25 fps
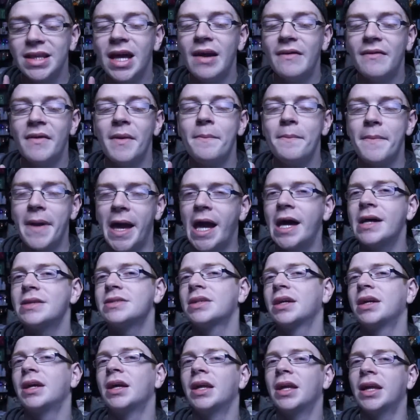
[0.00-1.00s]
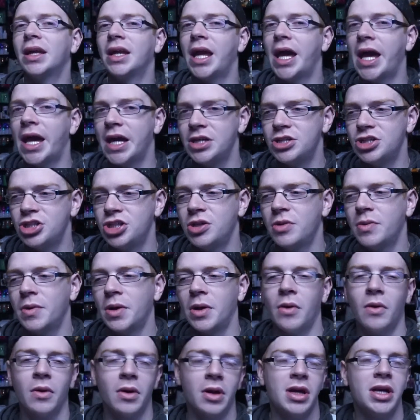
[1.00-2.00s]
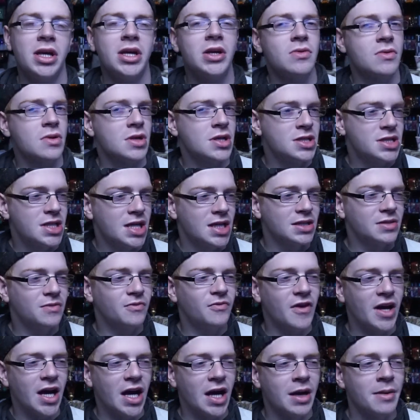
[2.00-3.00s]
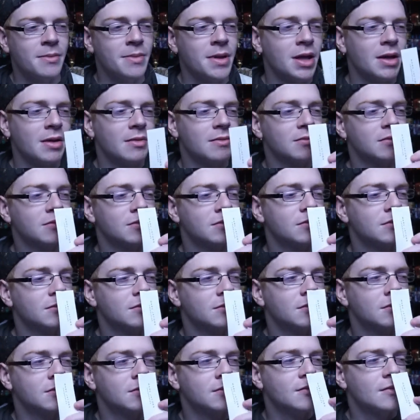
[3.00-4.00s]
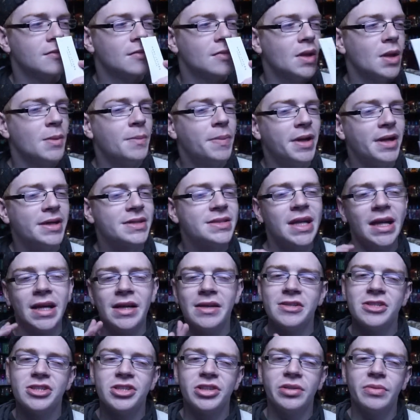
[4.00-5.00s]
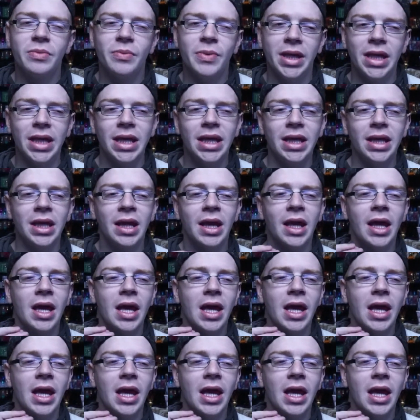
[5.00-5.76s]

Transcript: have a masculine edge to it or a unisex vibe but it's kind of sweet